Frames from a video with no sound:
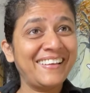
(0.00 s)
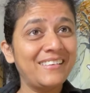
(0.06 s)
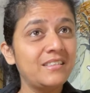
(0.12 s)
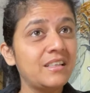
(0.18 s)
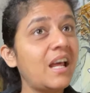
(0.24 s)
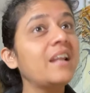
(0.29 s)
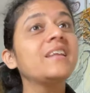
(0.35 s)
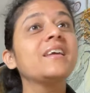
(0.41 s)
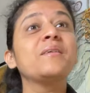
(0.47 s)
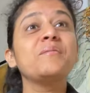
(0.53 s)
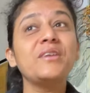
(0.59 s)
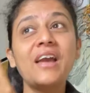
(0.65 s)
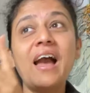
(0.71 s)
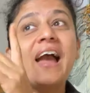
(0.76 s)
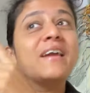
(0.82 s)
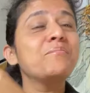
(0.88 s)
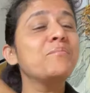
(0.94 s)
Tell him, yeah,
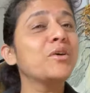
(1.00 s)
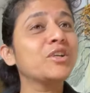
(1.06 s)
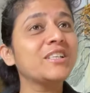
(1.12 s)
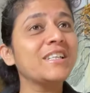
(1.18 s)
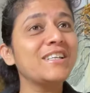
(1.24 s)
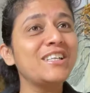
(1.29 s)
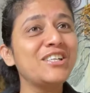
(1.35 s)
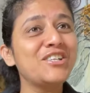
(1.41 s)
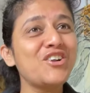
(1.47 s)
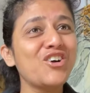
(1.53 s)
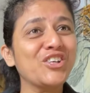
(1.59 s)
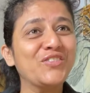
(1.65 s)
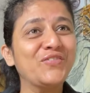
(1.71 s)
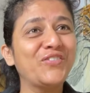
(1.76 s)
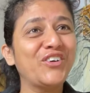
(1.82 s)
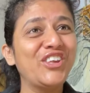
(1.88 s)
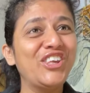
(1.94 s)
I booked a detox
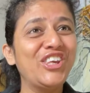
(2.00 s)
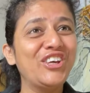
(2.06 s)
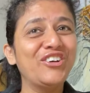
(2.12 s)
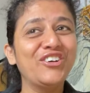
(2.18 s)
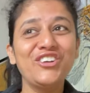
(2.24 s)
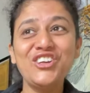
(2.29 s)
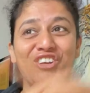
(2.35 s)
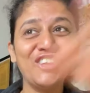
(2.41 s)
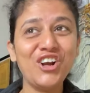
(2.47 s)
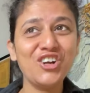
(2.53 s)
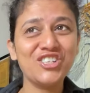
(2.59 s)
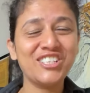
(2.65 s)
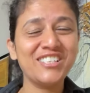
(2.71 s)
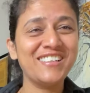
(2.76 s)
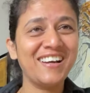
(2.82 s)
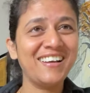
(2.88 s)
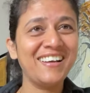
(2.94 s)
for you. You go to
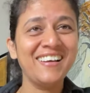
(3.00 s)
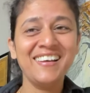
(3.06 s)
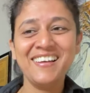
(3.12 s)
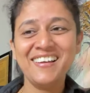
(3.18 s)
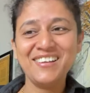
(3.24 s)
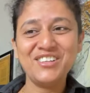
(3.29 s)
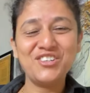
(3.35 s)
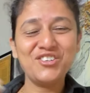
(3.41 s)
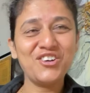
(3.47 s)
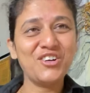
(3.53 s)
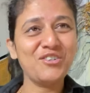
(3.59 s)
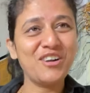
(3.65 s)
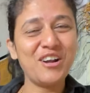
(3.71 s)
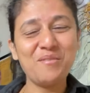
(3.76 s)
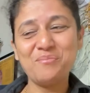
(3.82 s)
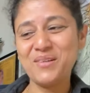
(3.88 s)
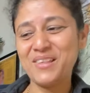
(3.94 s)

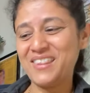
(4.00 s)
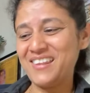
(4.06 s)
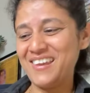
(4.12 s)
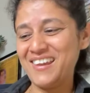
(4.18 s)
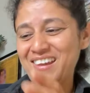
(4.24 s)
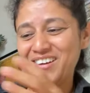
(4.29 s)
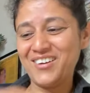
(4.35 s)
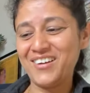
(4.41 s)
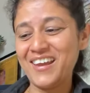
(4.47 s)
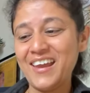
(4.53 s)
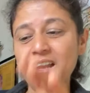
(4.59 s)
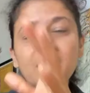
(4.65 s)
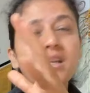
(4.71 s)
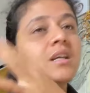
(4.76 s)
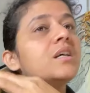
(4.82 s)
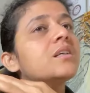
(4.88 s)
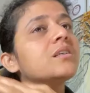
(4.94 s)
Arunapatki, okay?
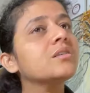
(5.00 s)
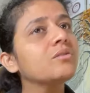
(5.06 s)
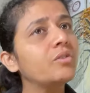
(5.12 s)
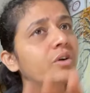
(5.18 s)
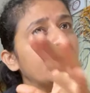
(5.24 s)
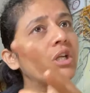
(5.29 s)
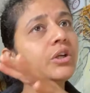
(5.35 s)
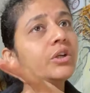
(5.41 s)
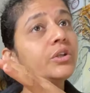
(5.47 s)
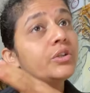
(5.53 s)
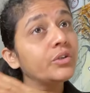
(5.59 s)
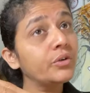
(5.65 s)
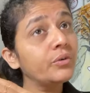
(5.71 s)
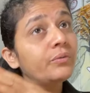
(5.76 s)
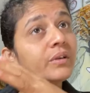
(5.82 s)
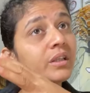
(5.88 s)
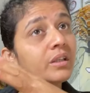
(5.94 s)
So what you do
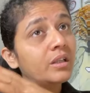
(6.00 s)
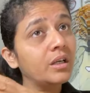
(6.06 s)
with